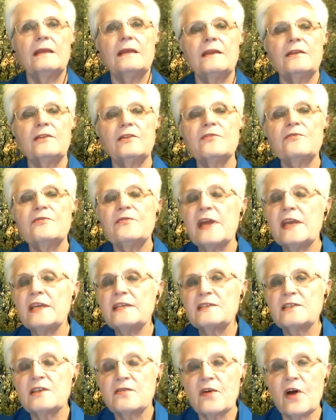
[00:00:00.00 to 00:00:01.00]
In the
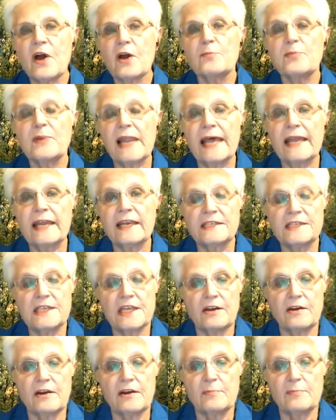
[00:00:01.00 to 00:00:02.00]
face of our
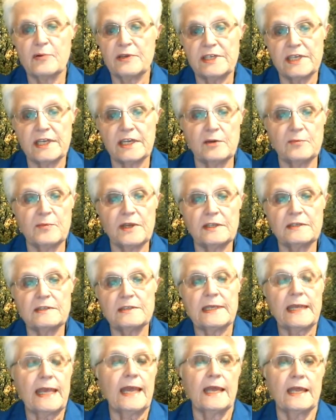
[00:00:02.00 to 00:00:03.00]
planetary
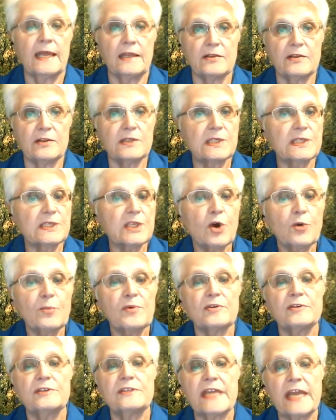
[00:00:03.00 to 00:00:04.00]
predicament and the
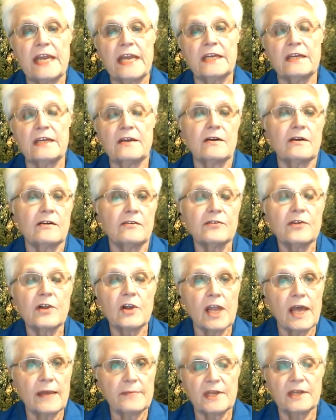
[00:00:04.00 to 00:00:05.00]
sober data of
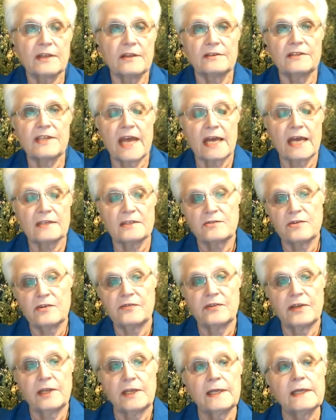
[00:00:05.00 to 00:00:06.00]
climate
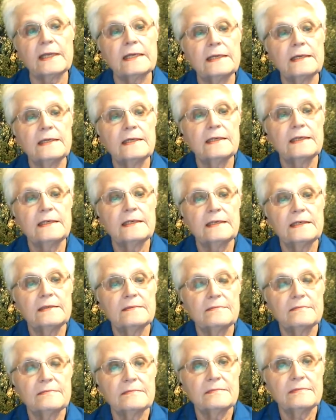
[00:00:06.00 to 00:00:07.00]
catastrophe,
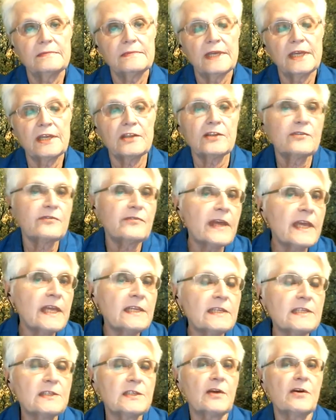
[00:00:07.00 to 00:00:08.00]
in the
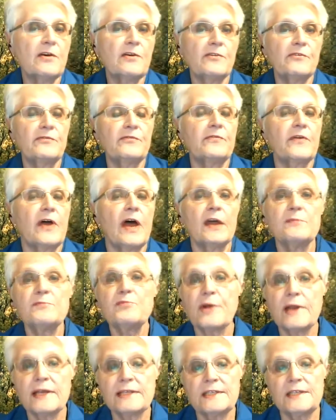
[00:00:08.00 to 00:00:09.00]
face of
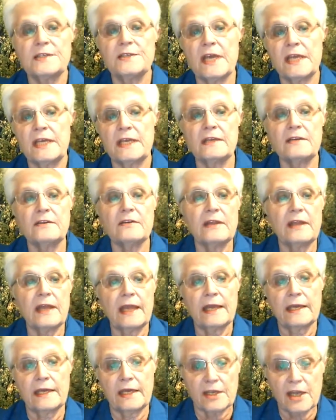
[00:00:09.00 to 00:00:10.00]
unprecedented
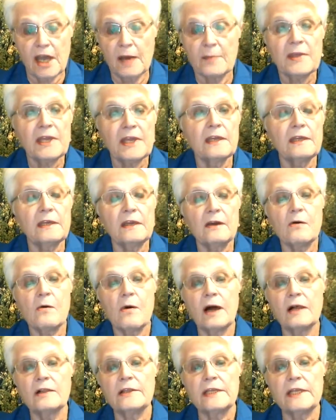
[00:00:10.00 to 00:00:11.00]
economic
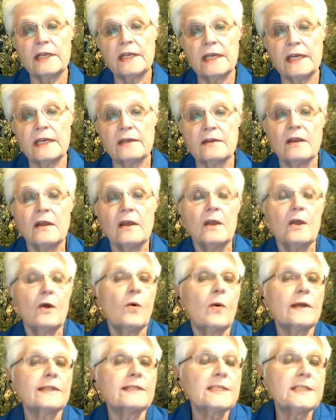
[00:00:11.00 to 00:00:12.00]
inequality and
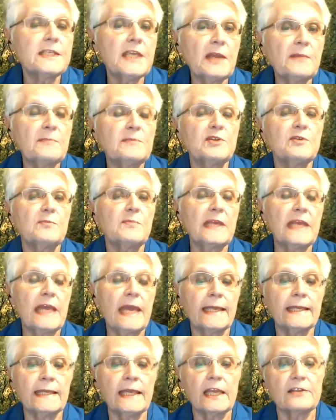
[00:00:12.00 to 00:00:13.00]
what seem to be
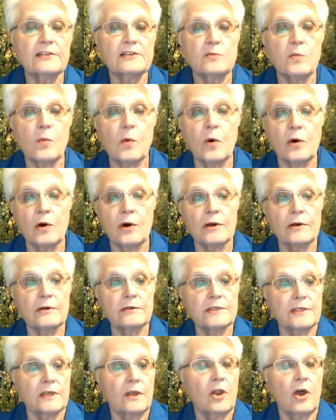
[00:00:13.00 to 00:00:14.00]
endless
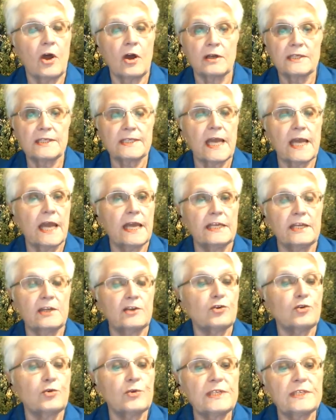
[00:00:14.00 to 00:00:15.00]
wars alongside
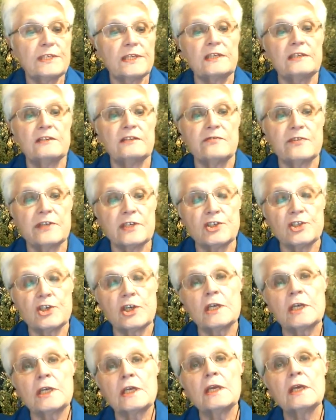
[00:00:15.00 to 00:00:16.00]
increasing
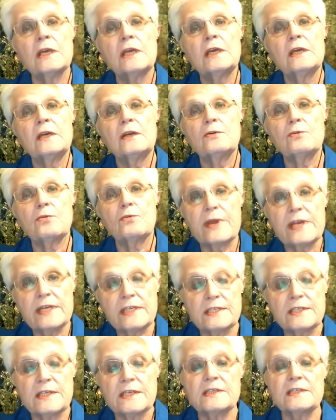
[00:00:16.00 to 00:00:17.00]
division,
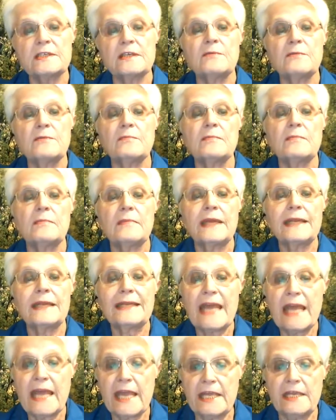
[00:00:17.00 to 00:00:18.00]
racism, and
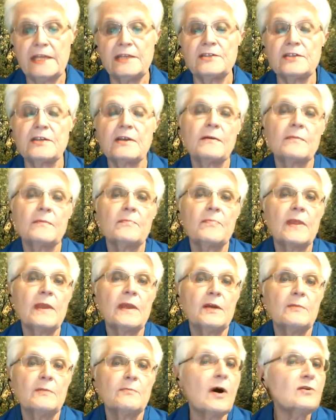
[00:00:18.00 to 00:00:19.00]
hate,
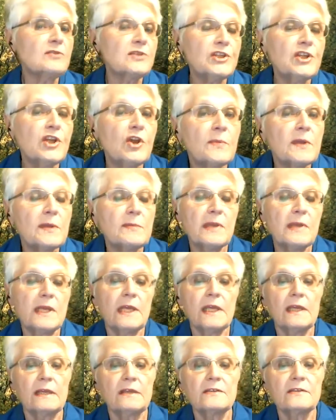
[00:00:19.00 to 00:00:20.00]
most human
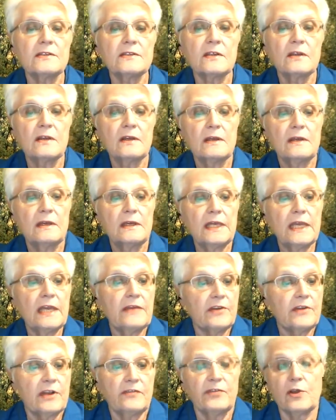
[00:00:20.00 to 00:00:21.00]
beings,
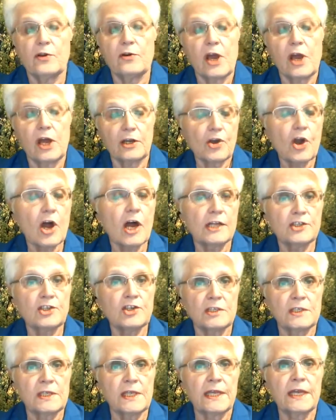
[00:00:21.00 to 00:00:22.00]
even if they're not
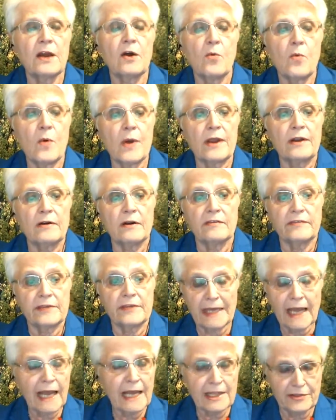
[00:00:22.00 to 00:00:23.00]
consciously aware of it,
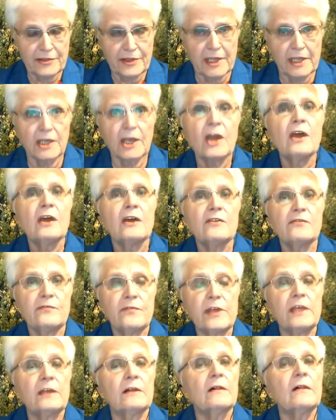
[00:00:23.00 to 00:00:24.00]
I think,
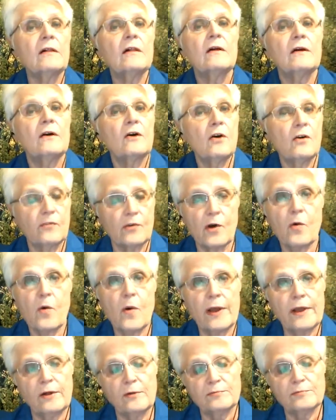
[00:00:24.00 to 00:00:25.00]
feel
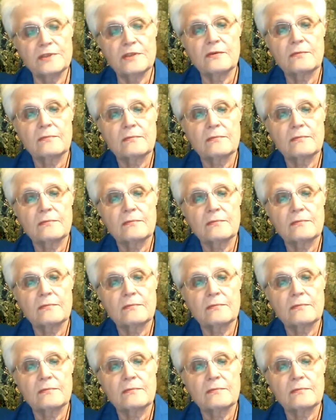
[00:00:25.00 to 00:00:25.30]
overwhelmed.